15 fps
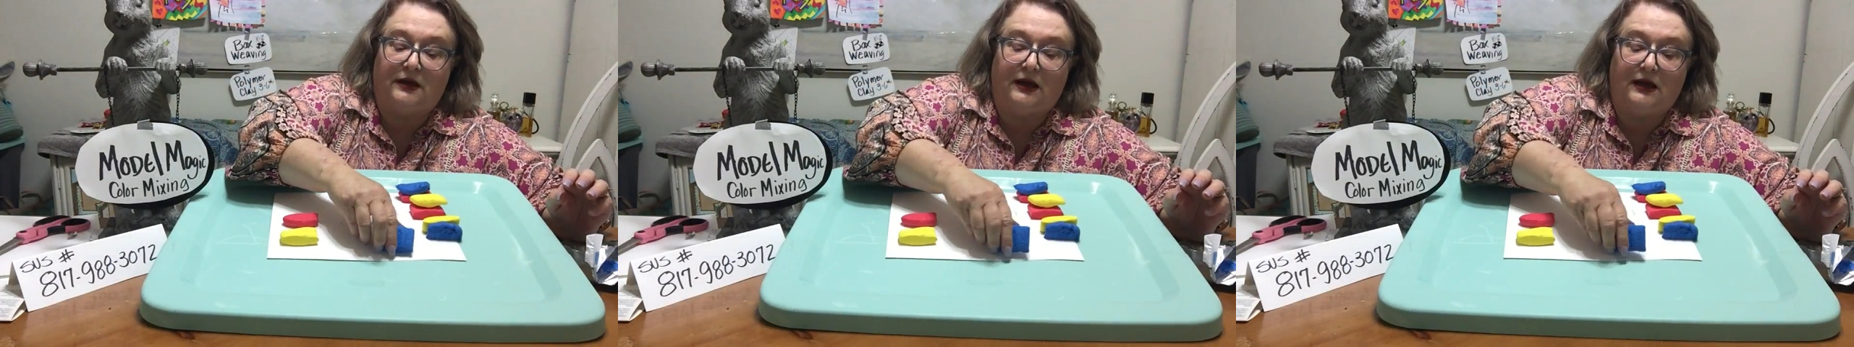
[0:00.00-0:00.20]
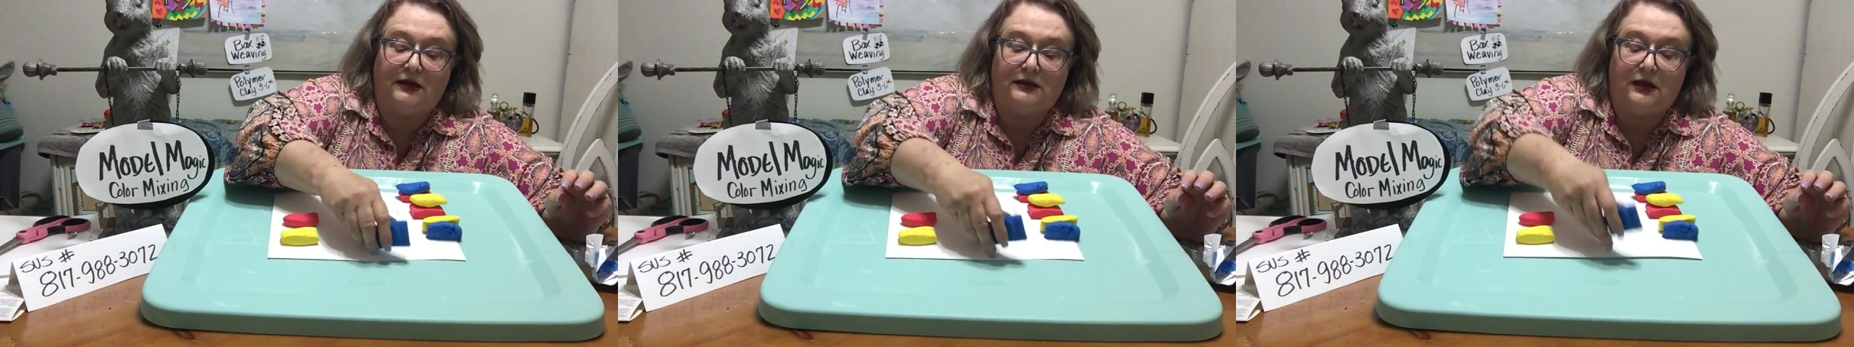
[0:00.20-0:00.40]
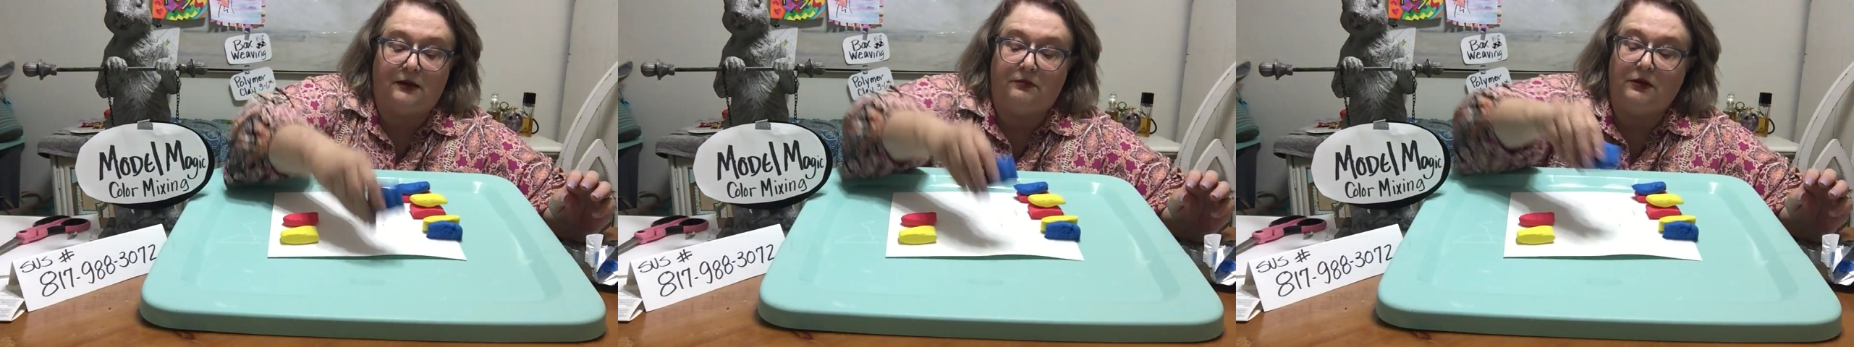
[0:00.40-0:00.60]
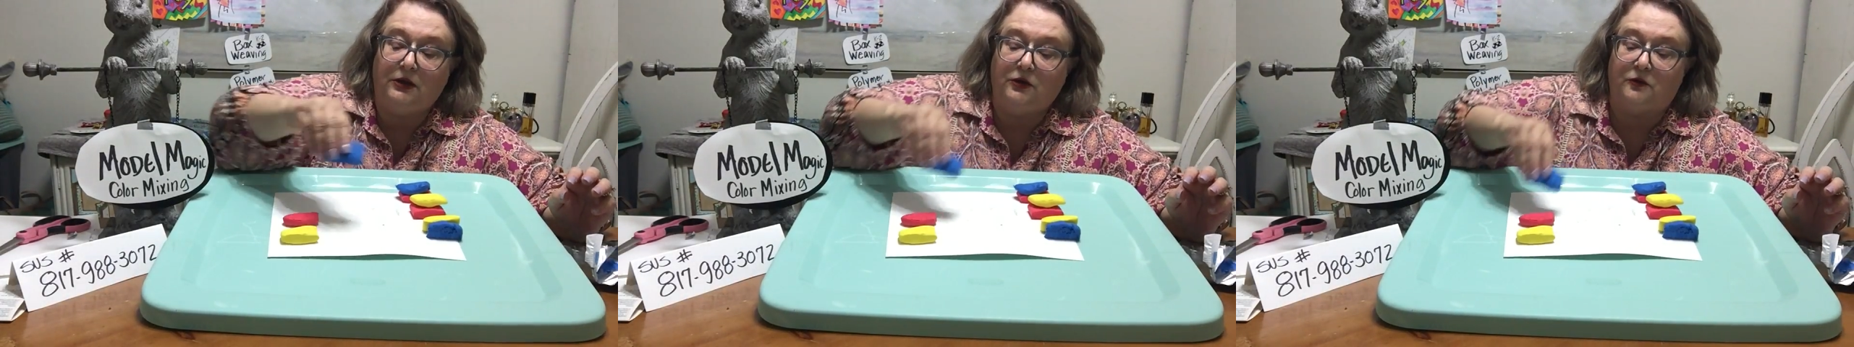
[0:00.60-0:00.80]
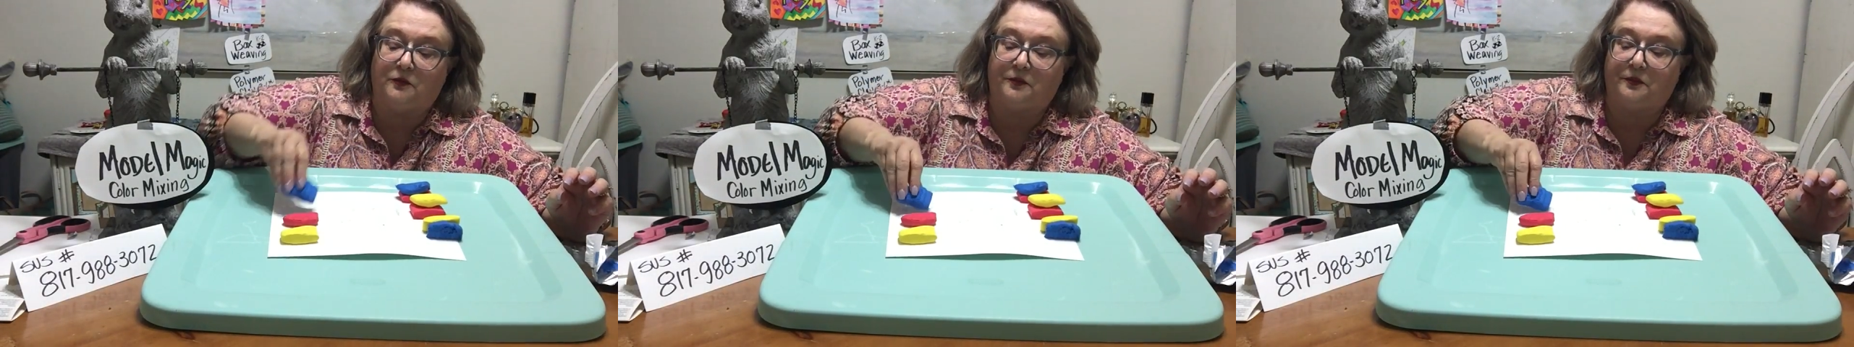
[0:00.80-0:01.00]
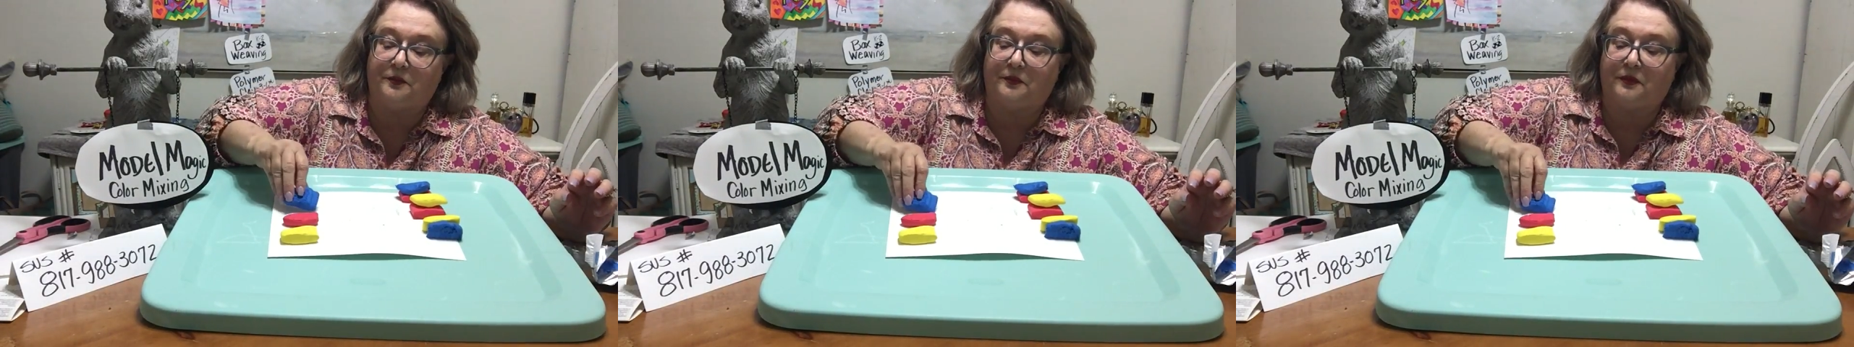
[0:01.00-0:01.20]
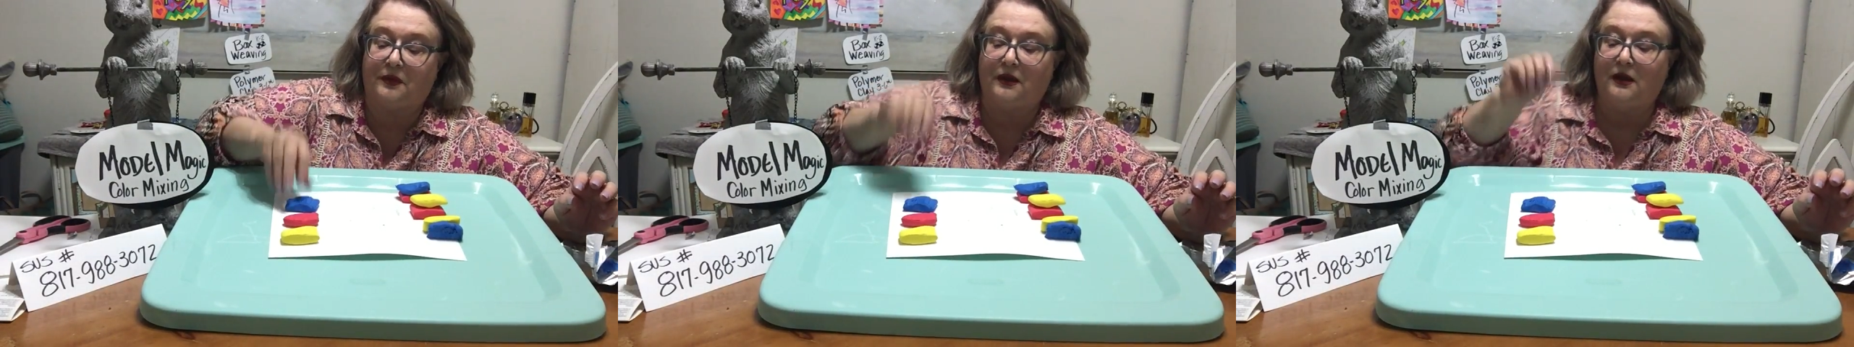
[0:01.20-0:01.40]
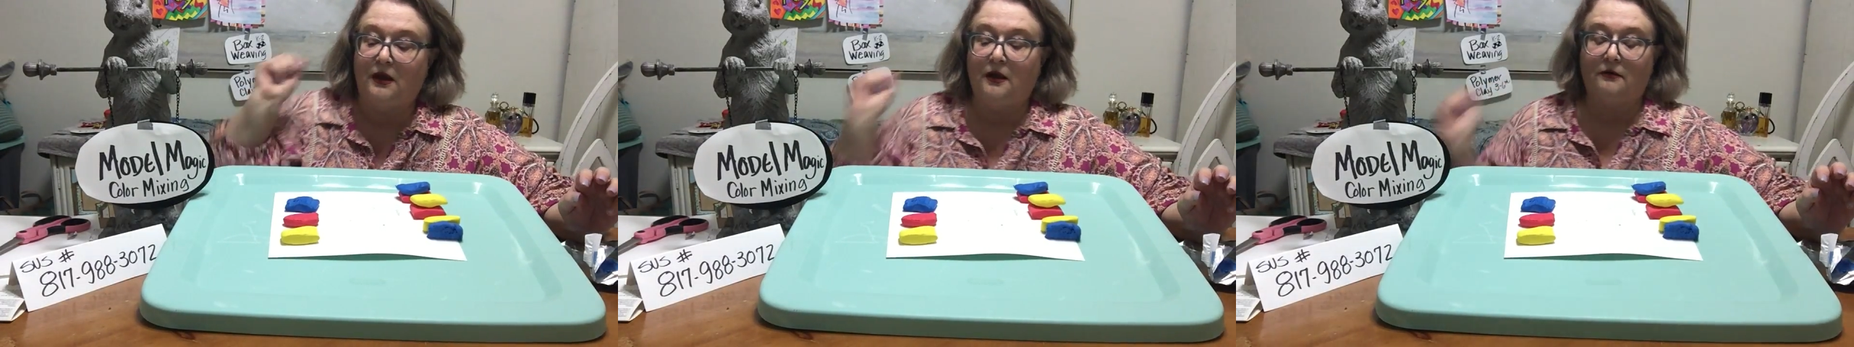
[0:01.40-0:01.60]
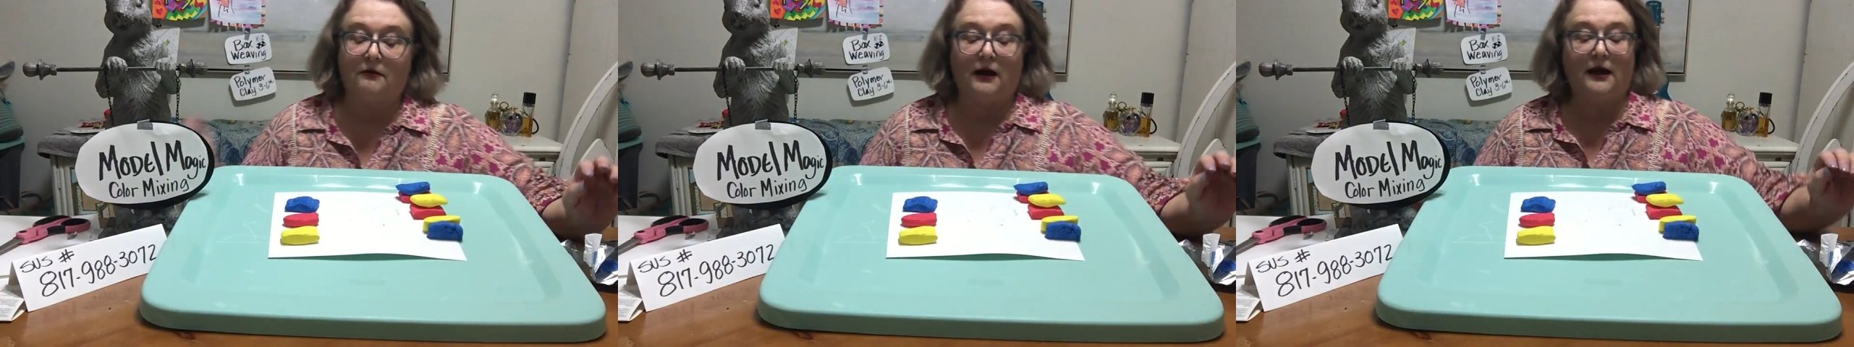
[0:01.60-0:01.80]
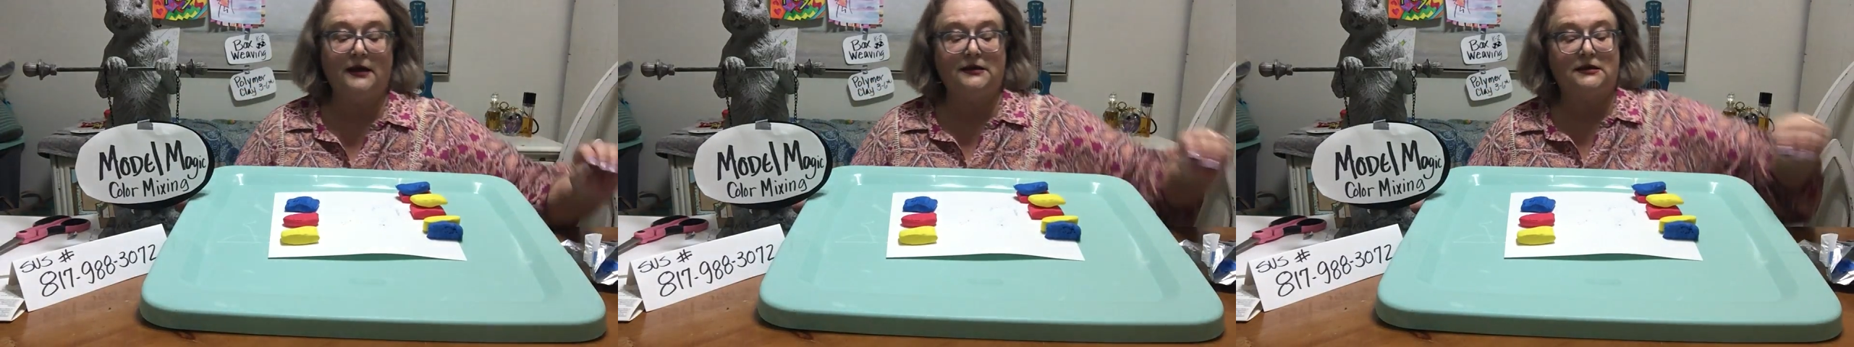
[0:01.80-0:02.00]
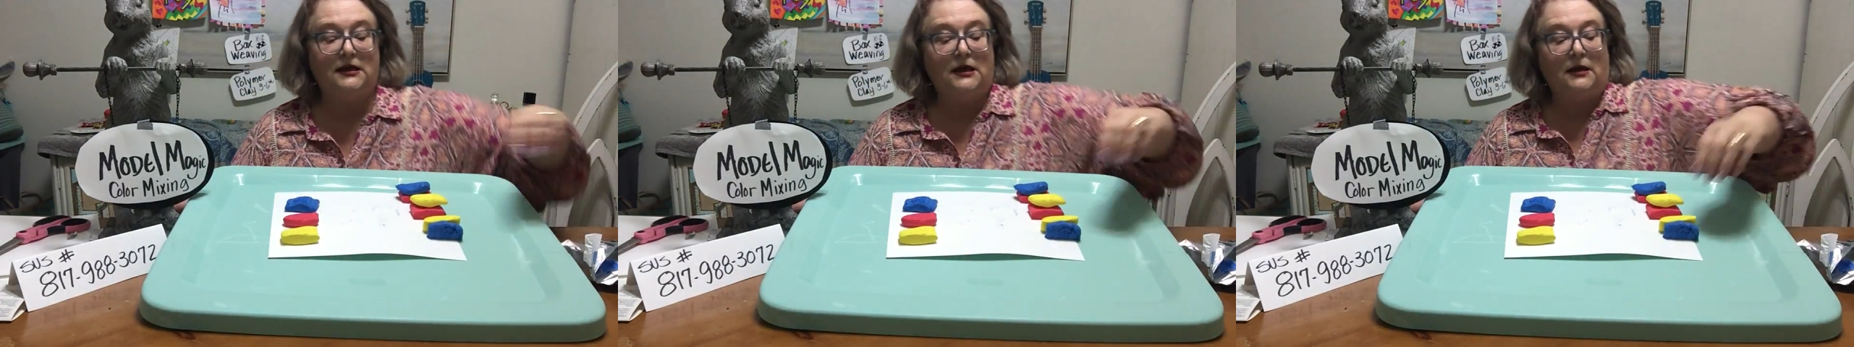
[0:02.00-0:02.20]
and a blue, right?